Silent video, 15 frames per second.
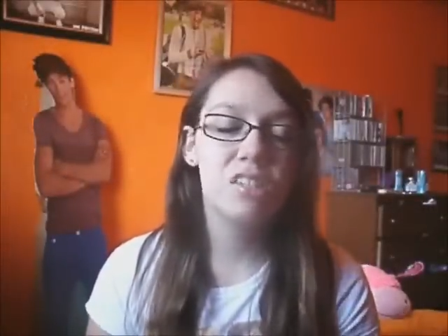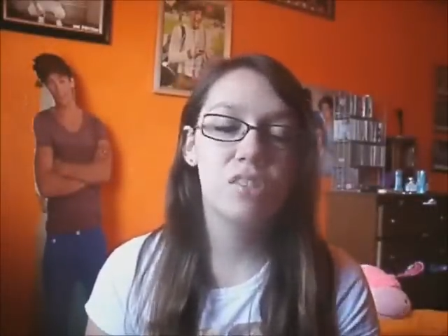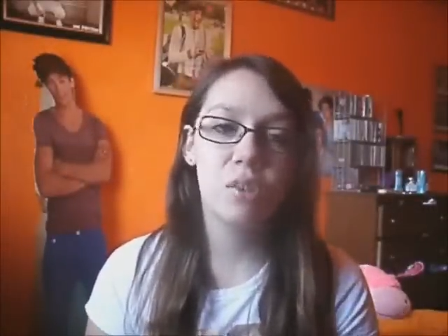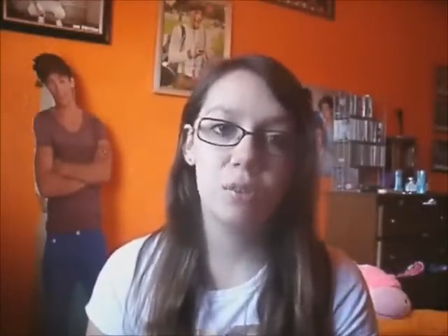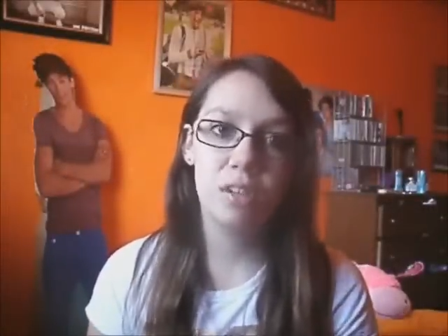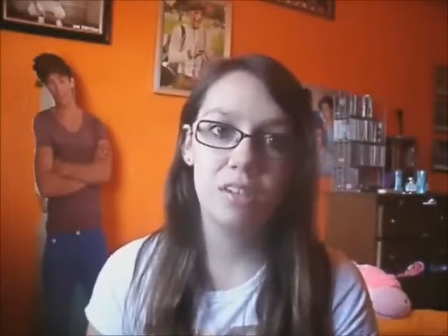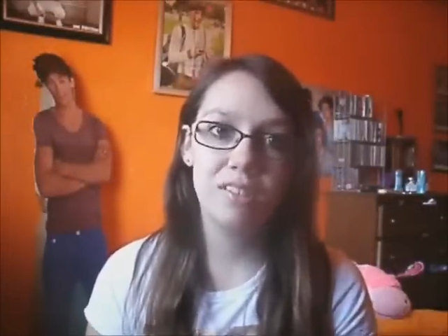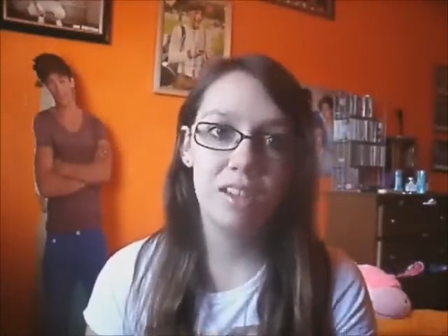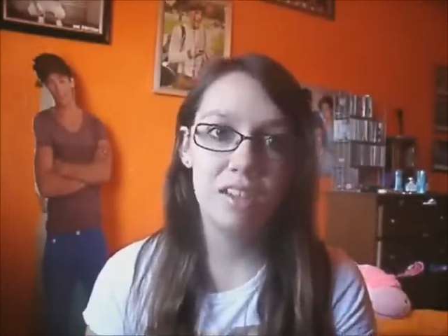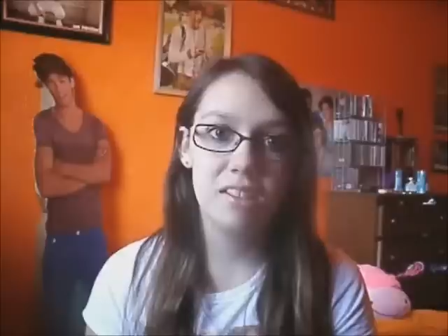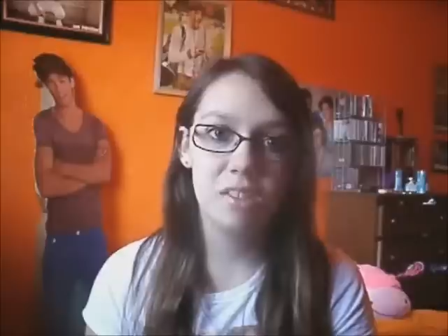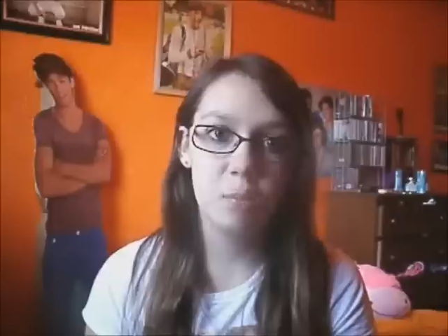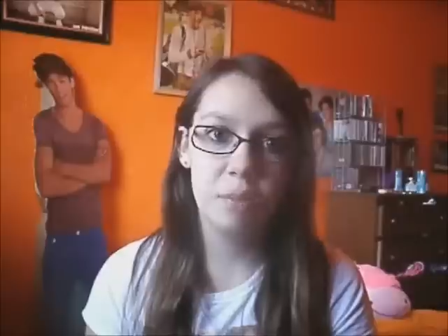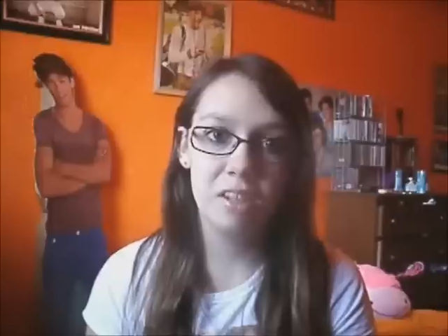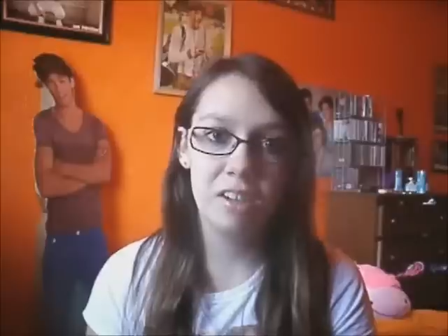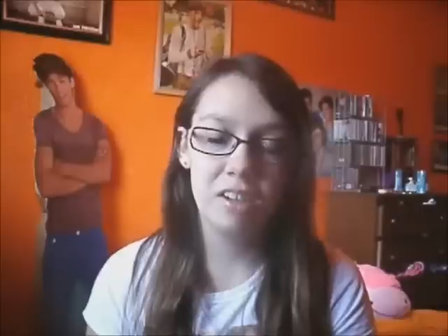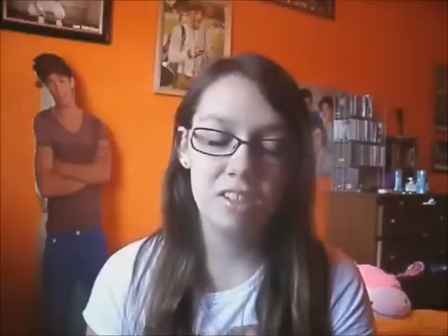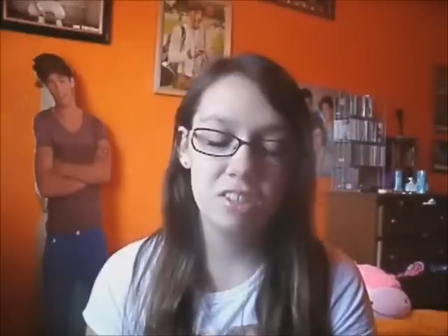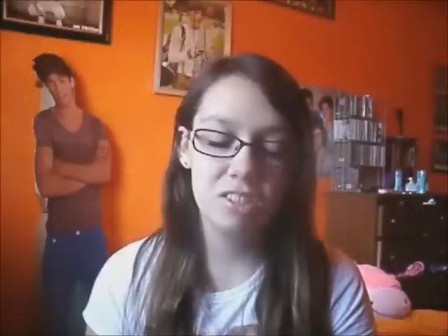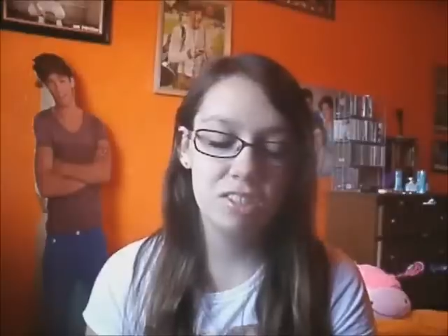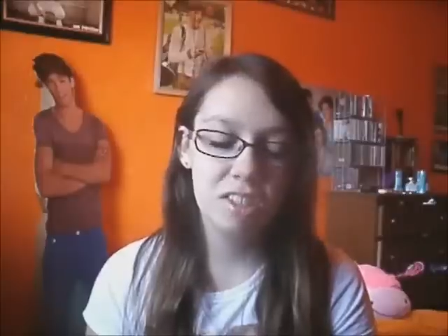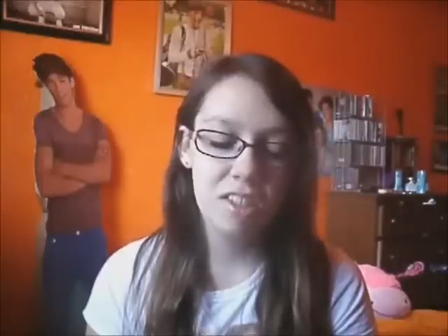so good, guys. Oh my
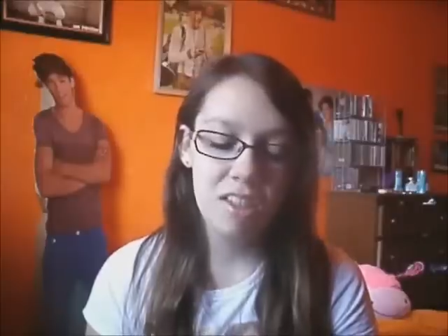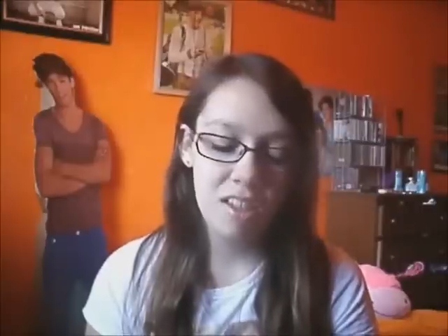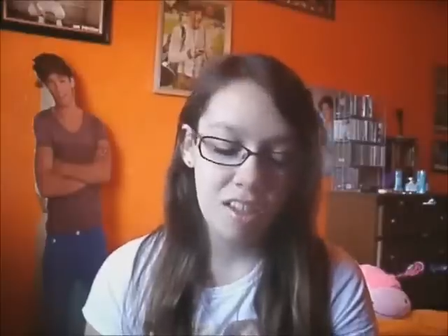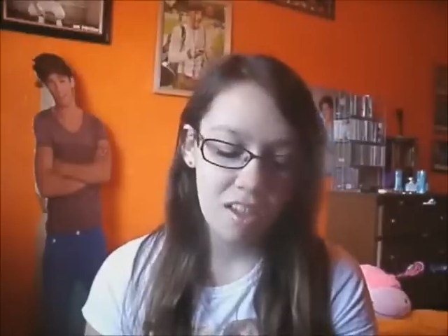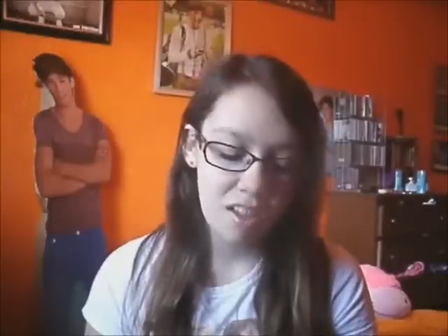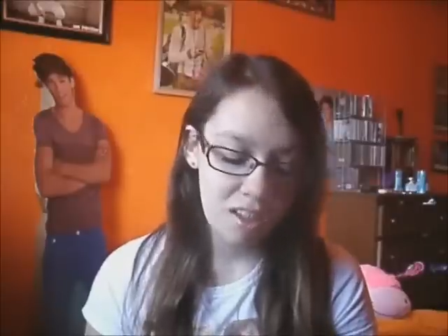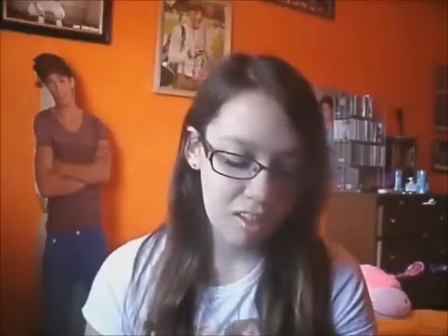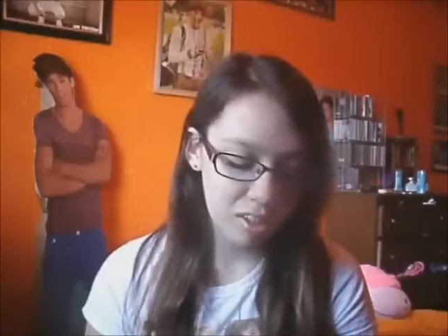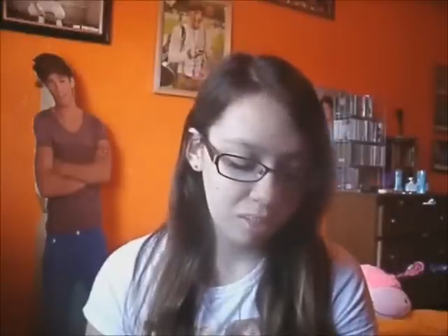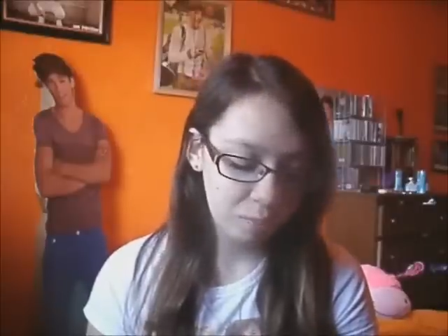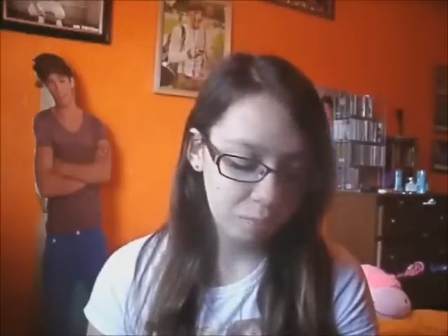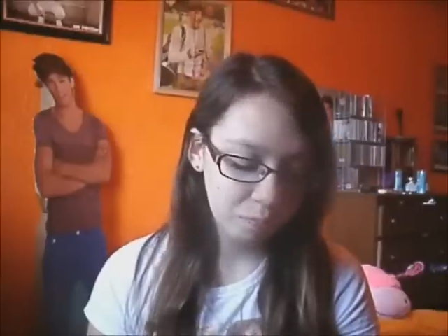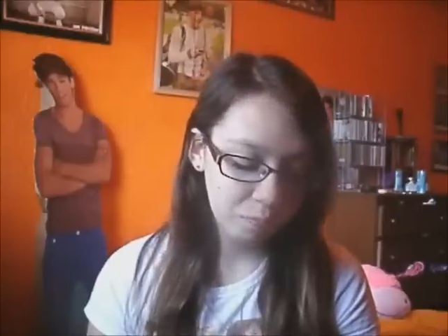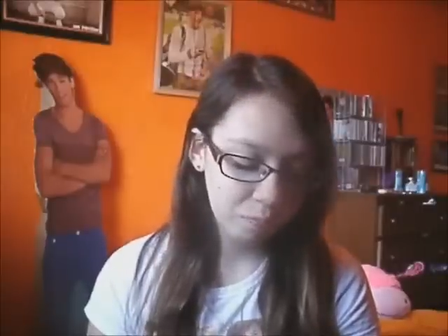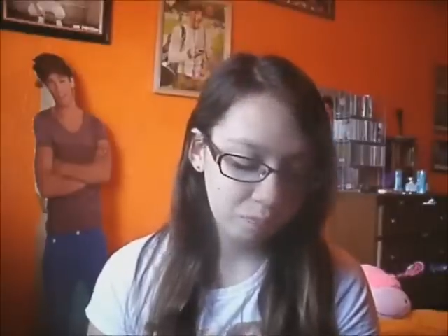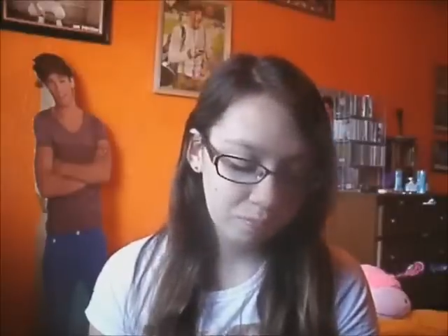gosh.